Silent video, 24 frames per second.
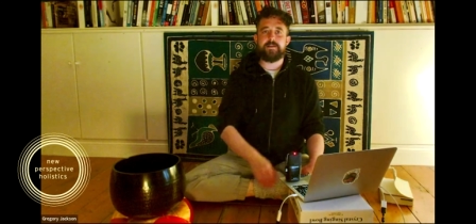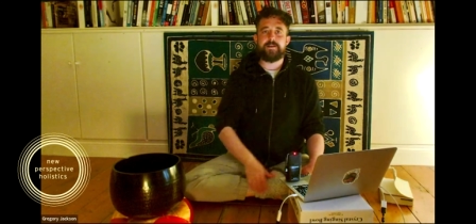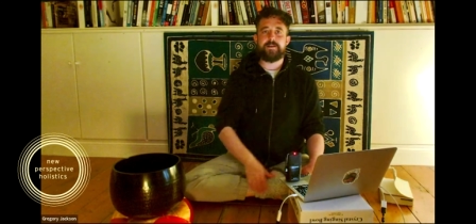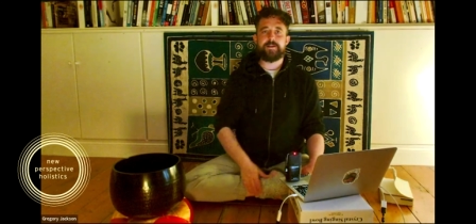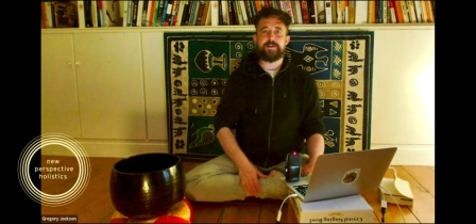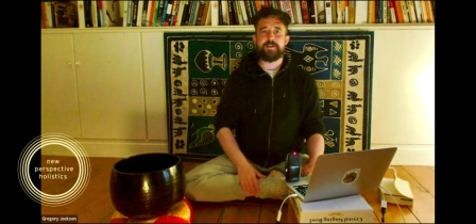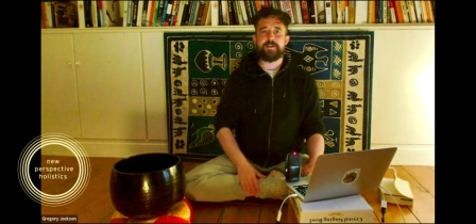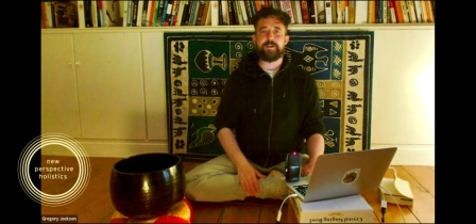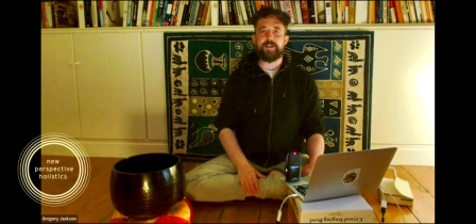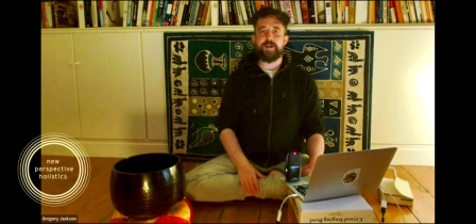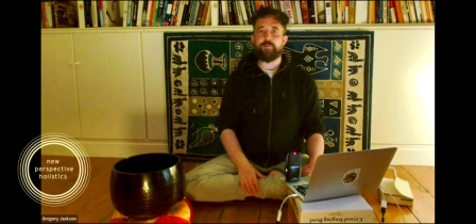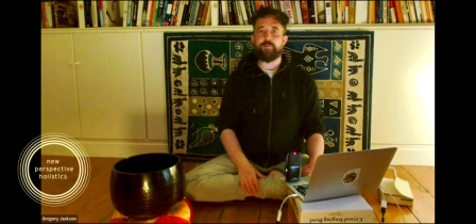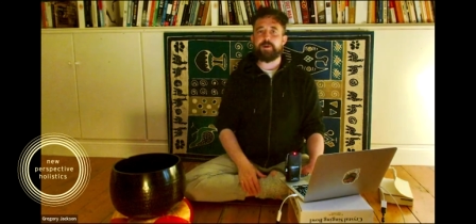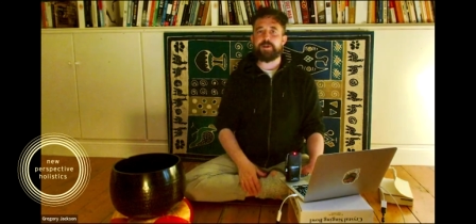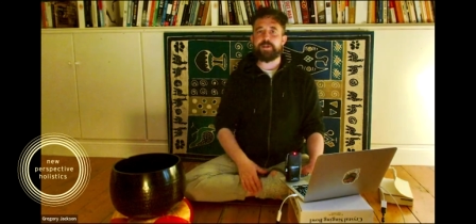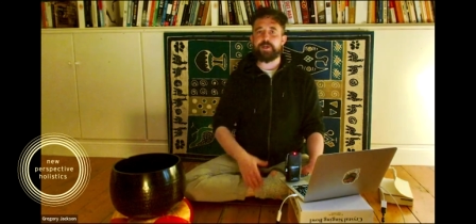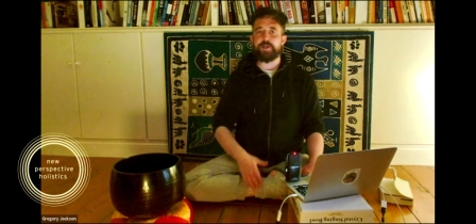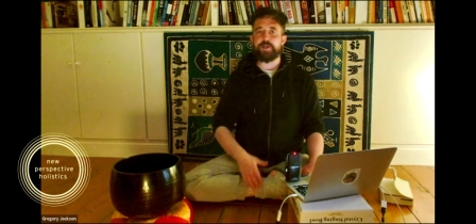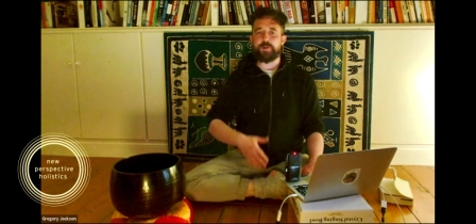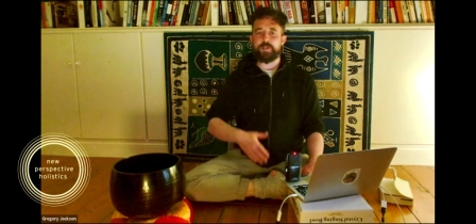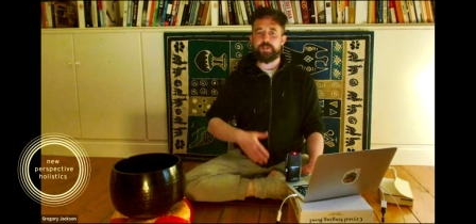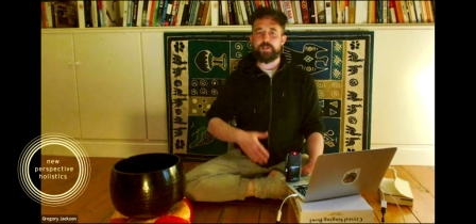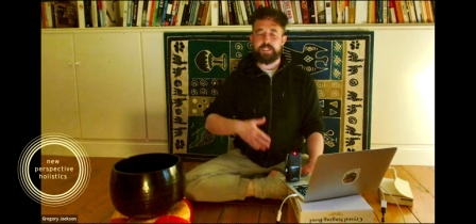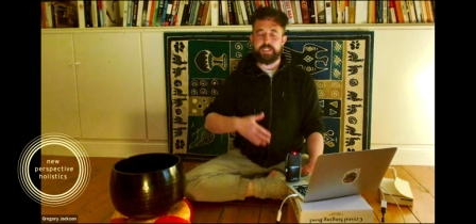so that we
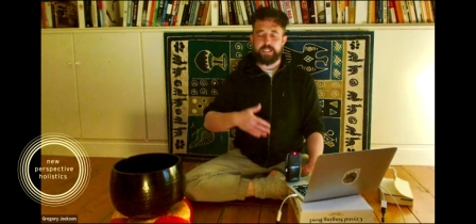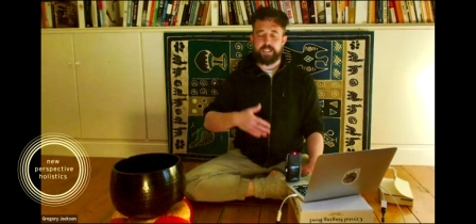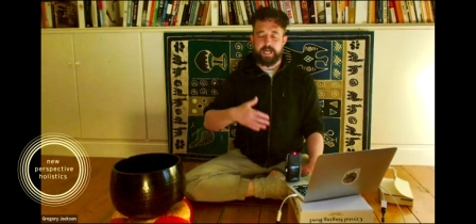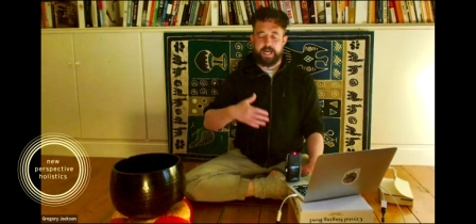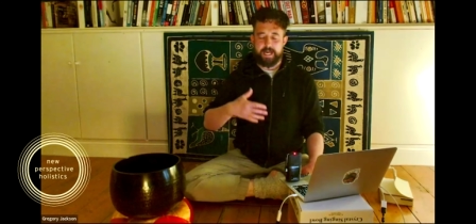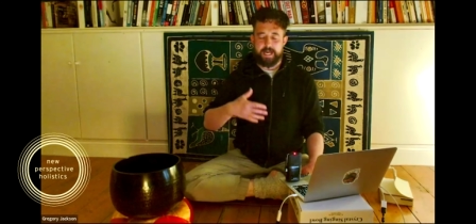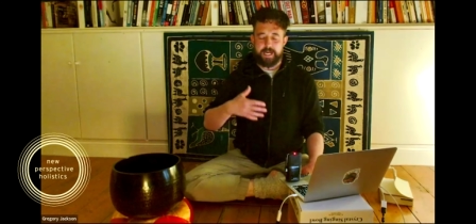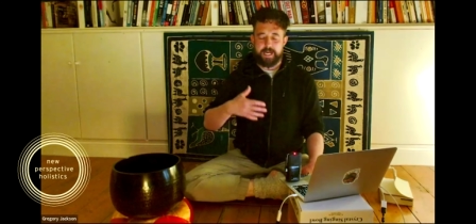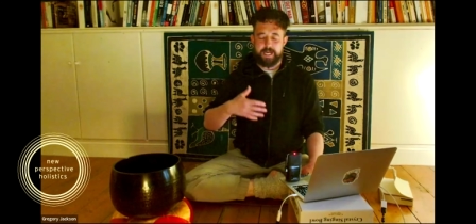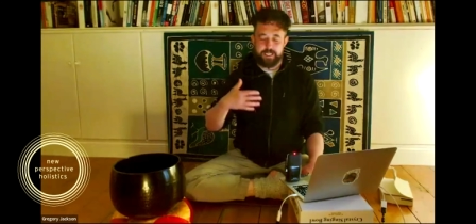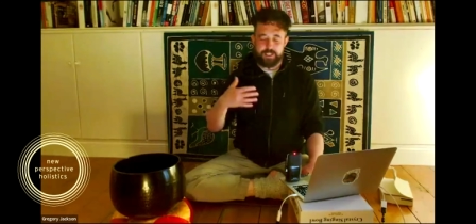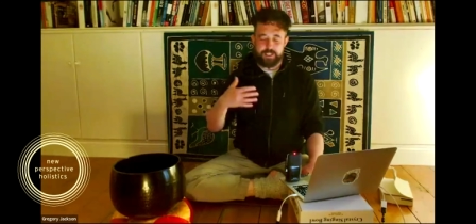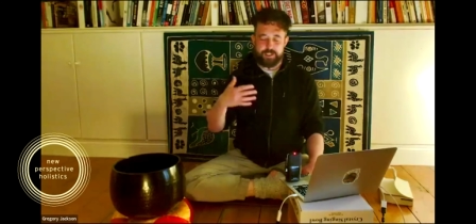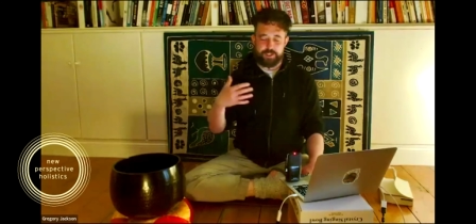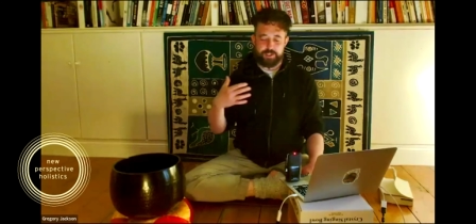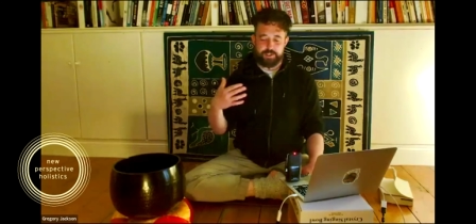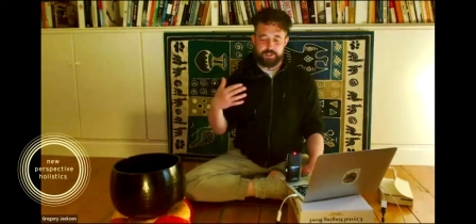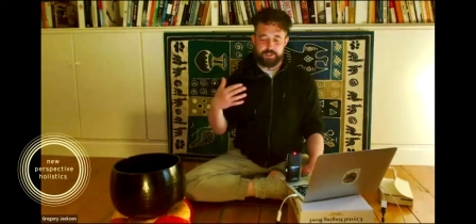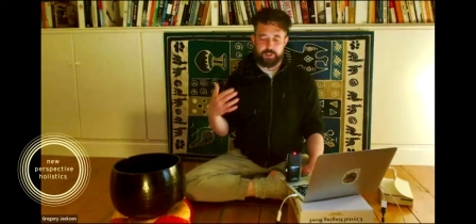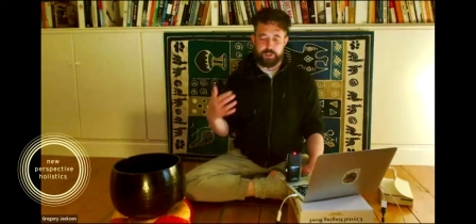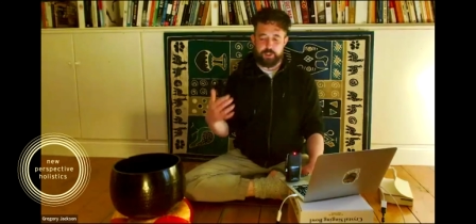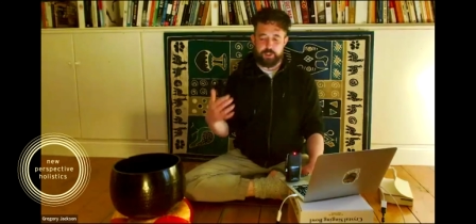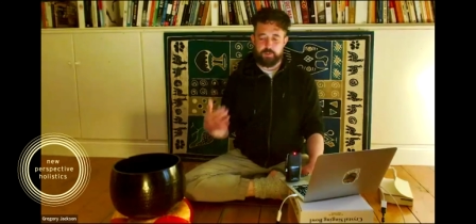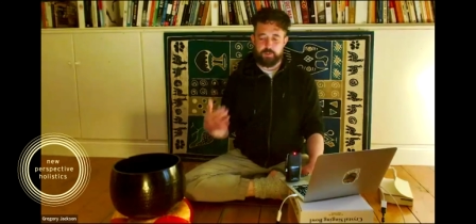don't engage in
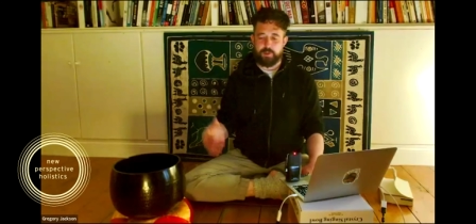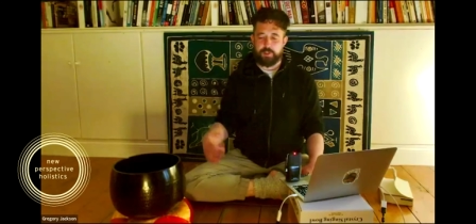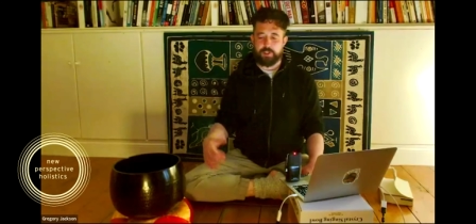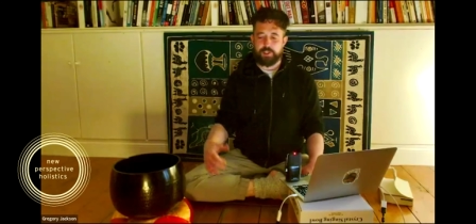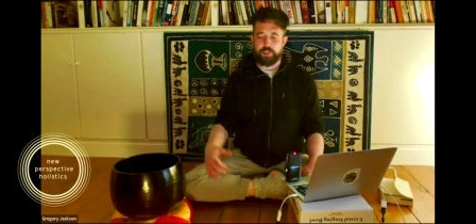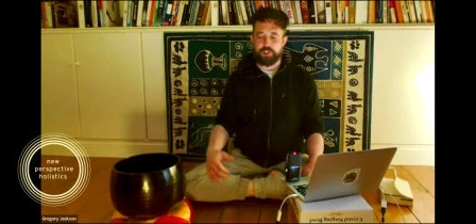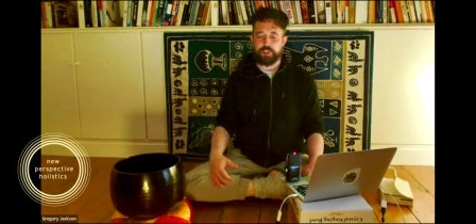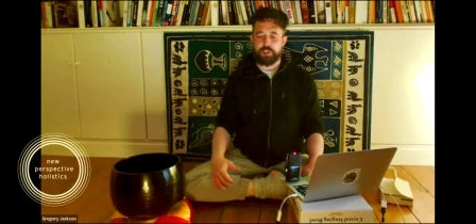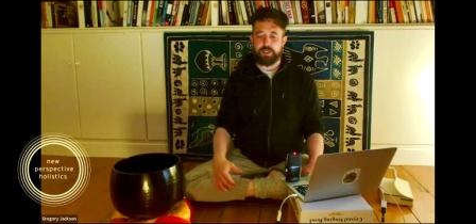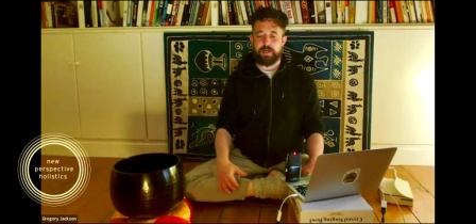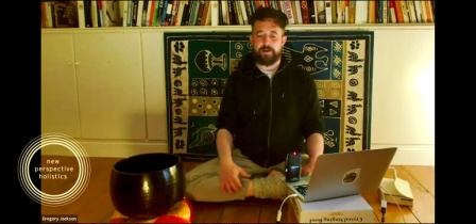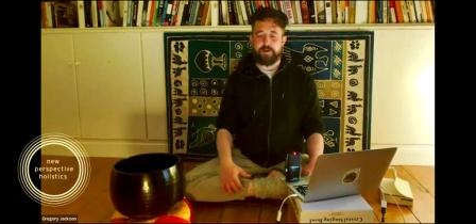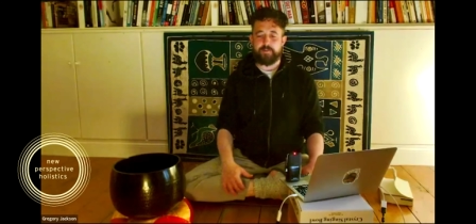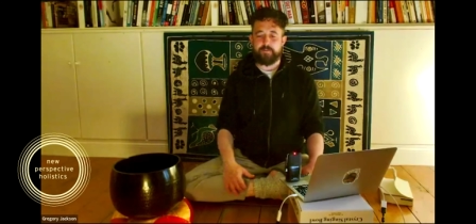too much